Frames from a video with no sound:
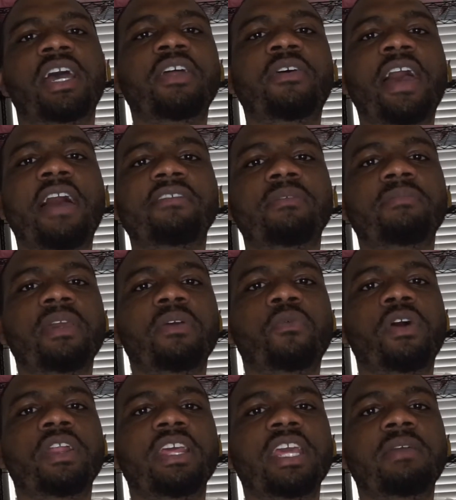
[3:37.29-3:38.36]
It don't have to be
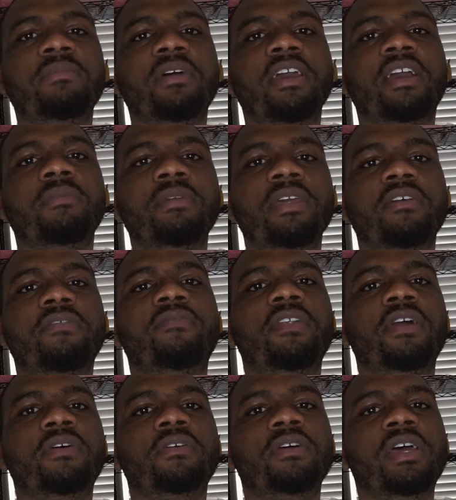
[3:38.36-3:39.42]
one email, it could be a
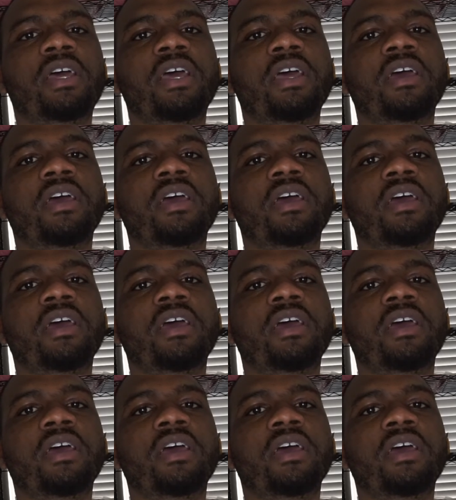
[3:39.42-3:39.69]
flow.